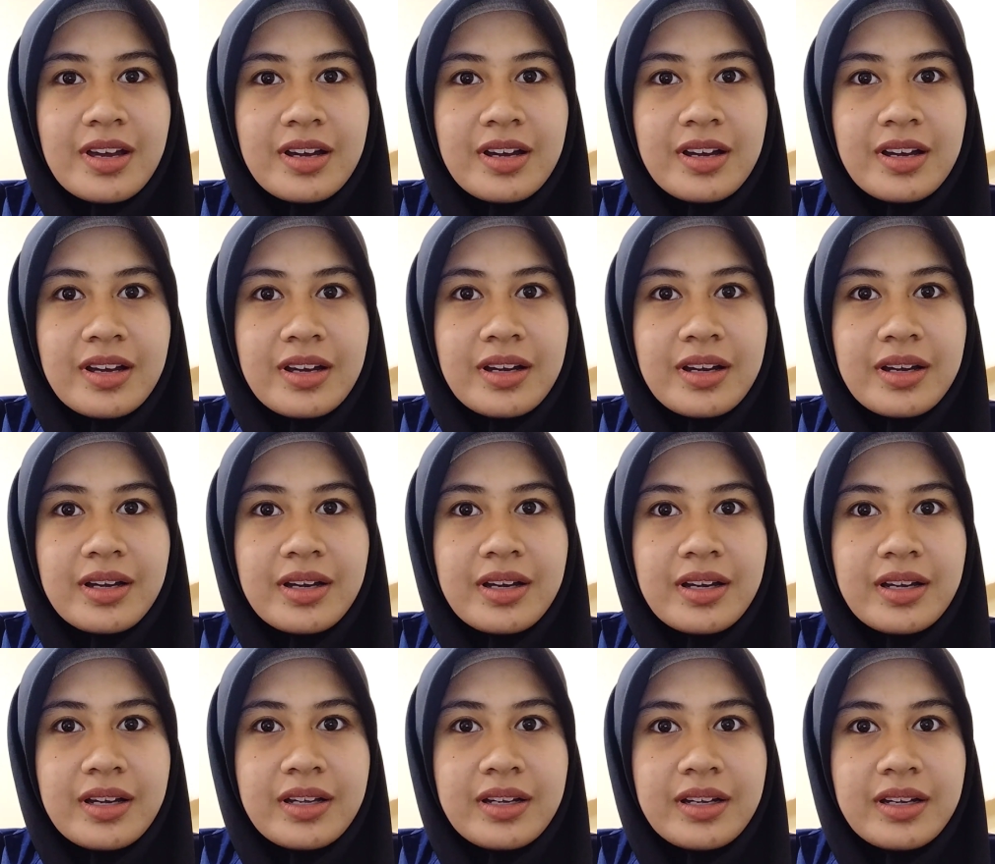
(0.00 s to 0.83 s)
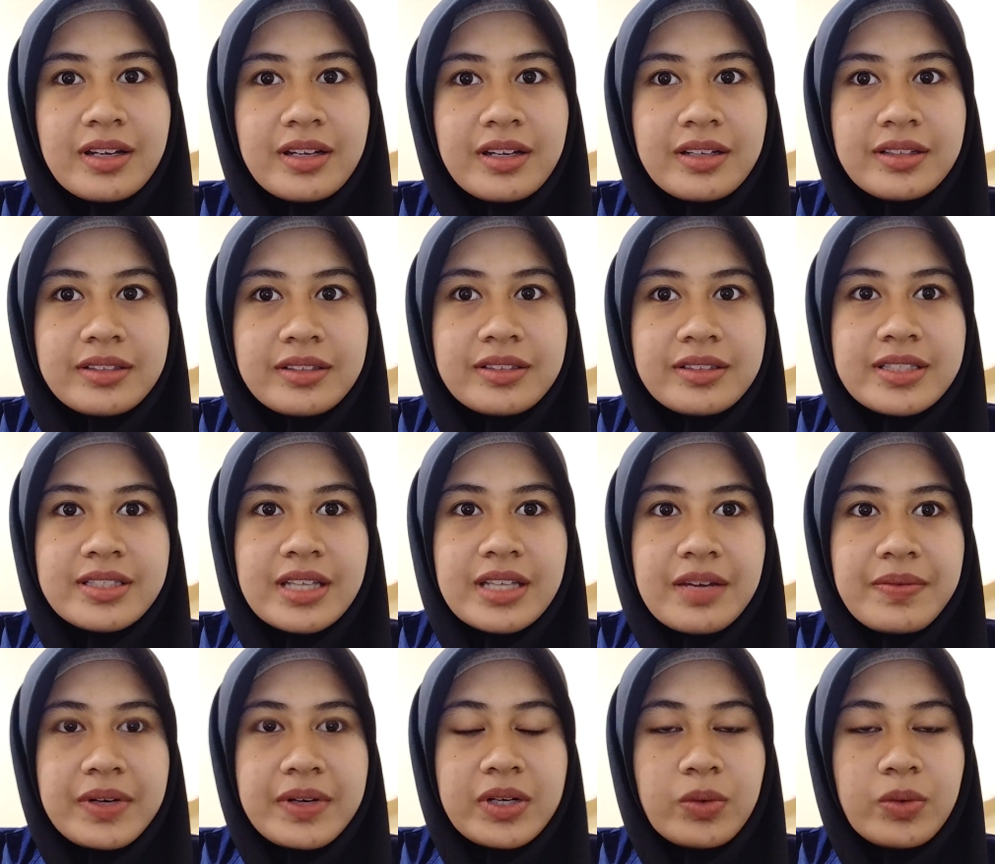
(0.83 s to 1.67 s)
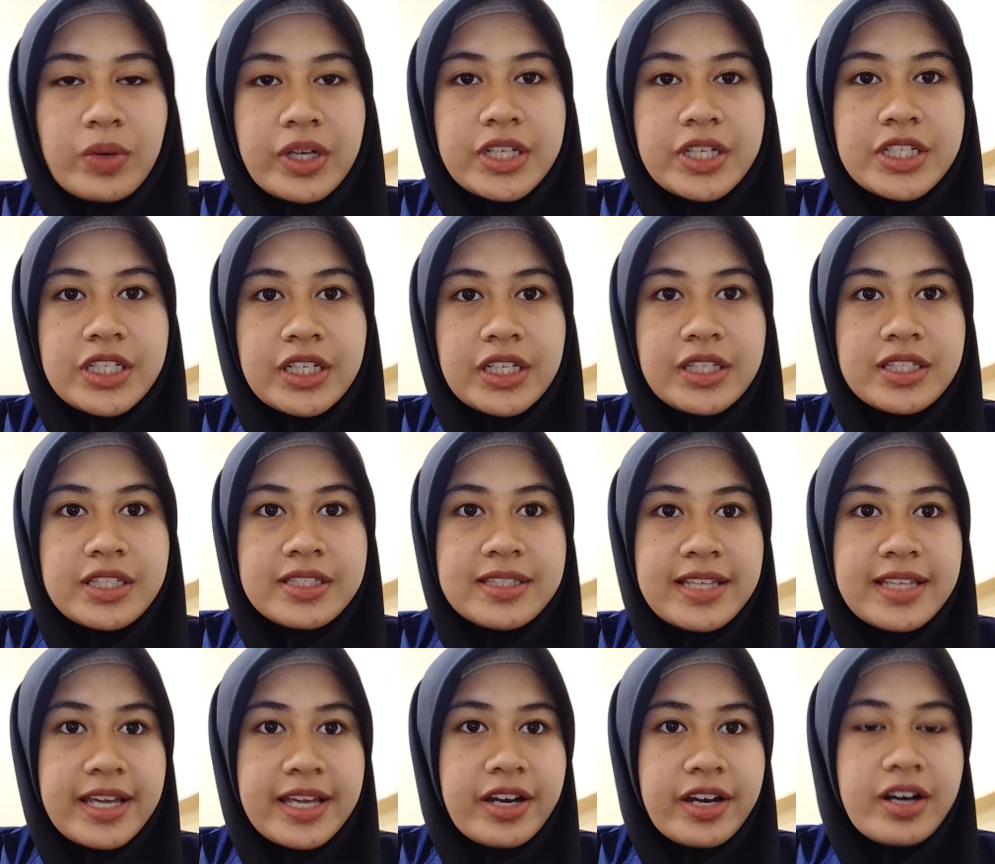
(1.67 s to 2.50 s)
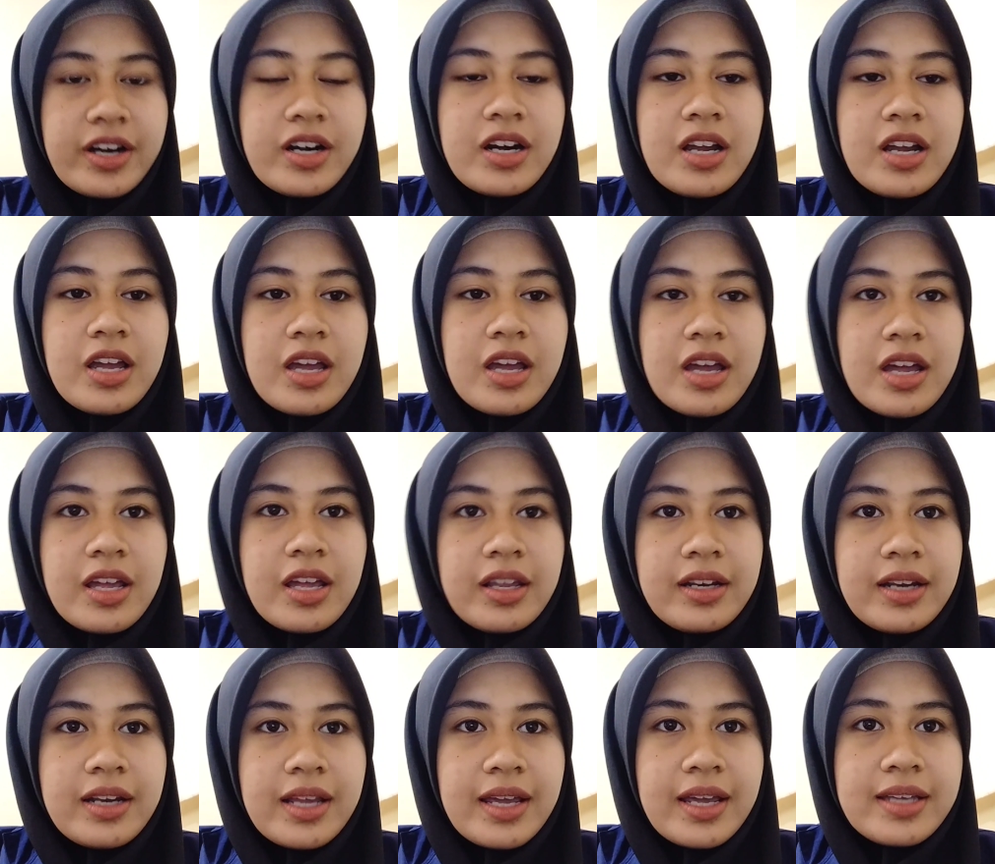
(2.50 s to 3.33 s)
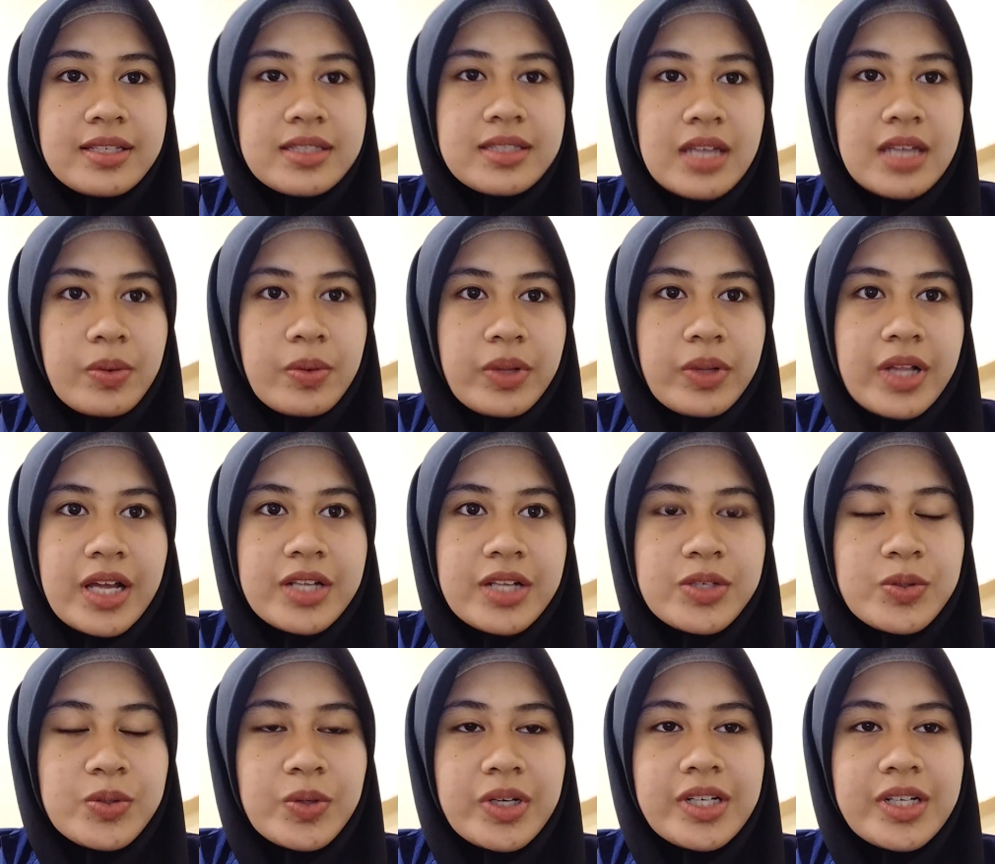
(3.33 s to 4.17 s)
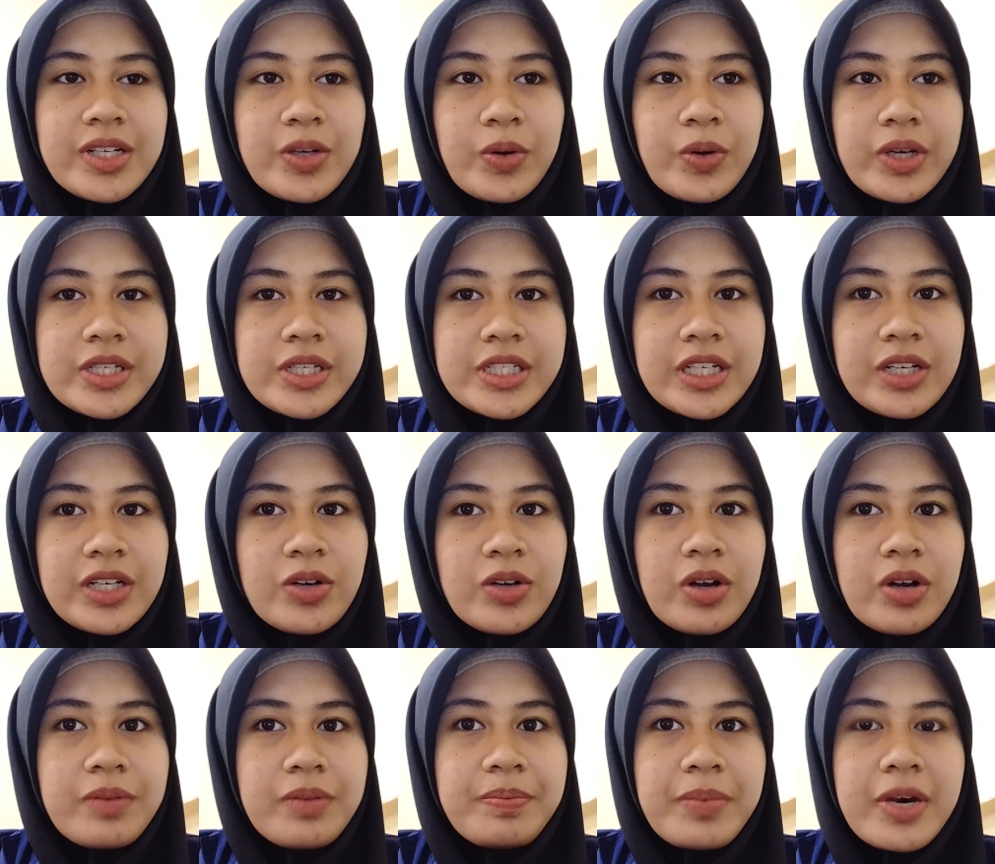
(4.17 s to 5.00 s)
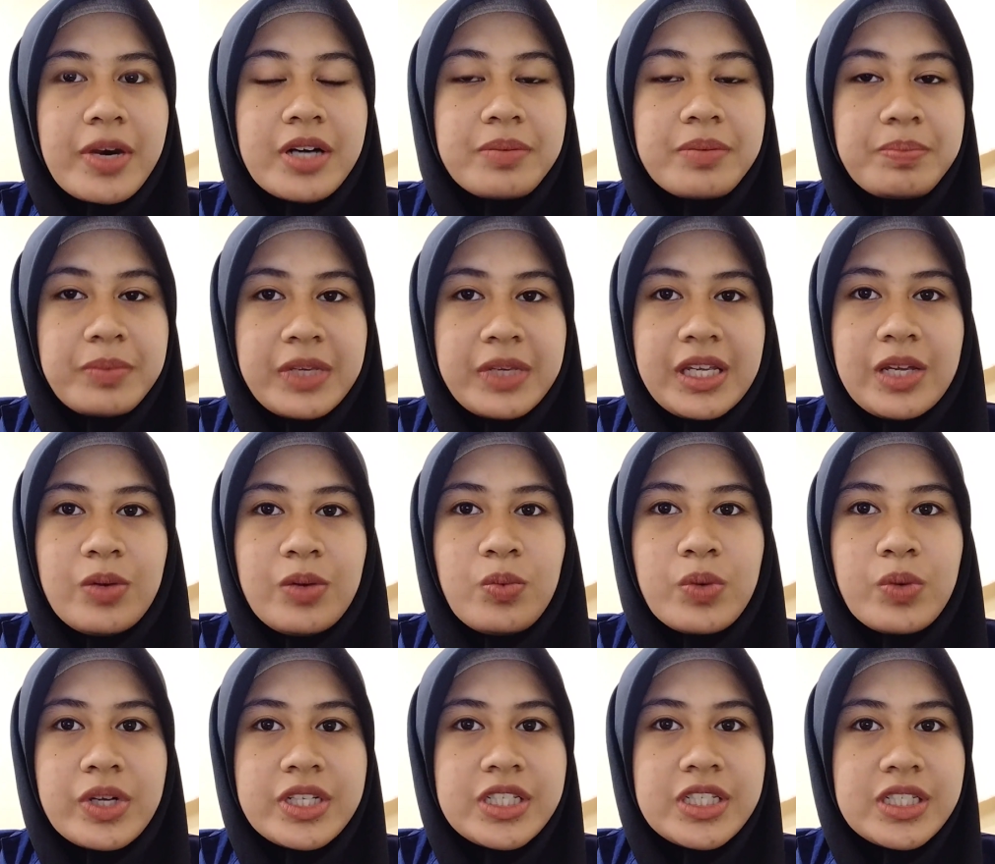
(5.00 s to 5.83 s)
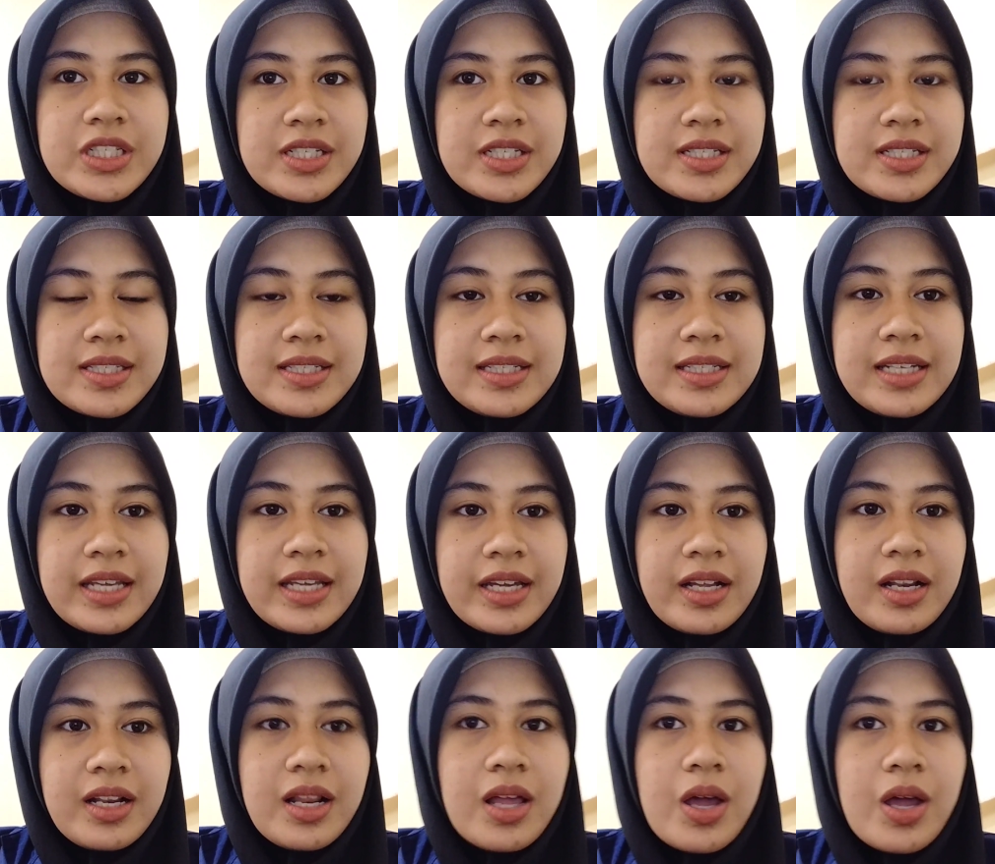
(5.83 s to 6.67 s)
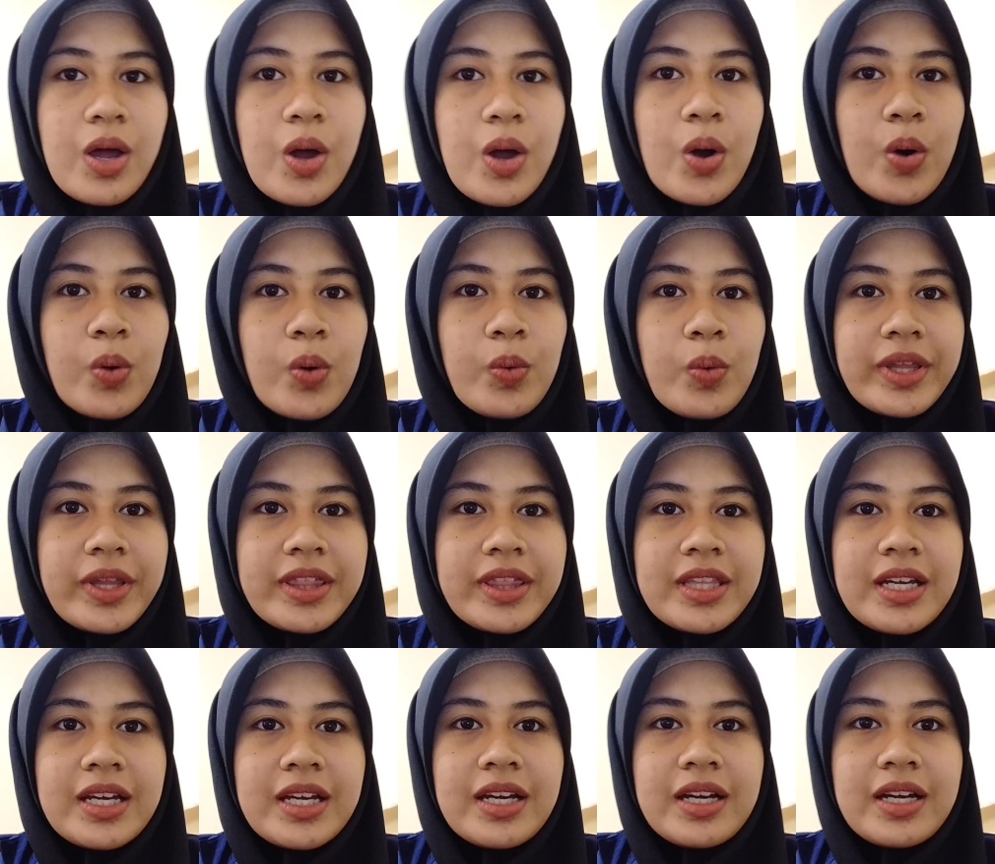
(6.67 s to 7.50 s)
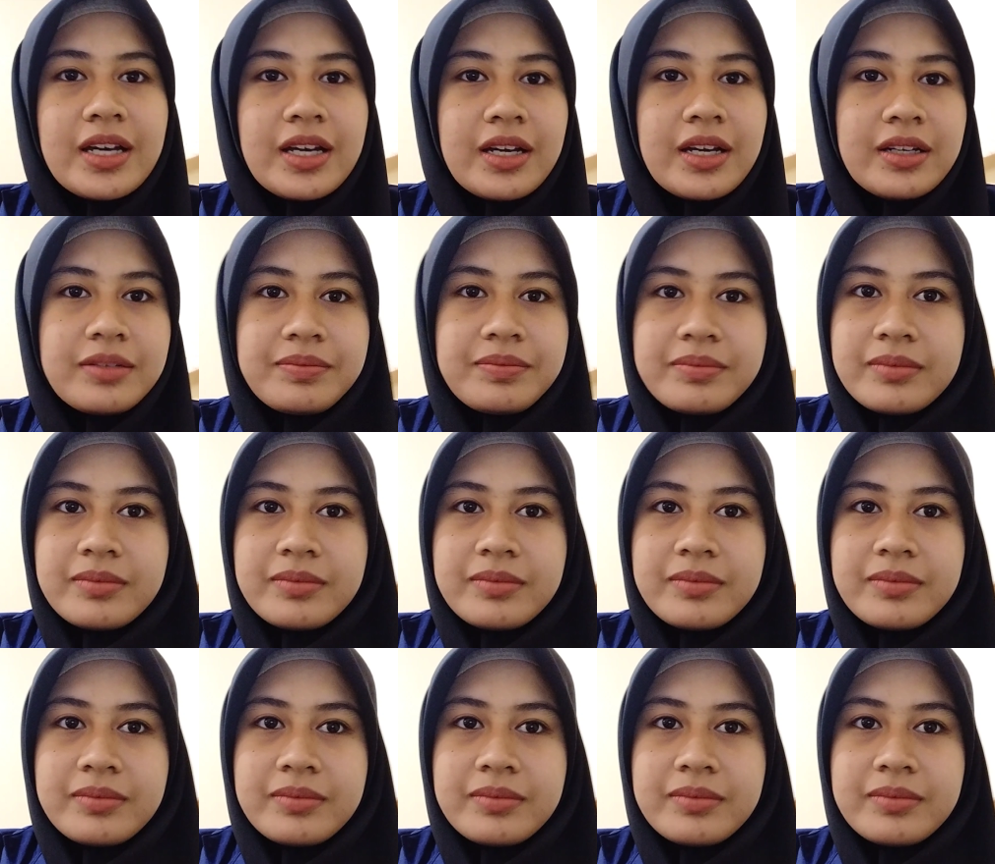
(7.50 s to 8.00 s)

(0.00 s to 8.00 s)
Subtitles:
7 questions there. Next, I will answer the question on part B, which is deal with the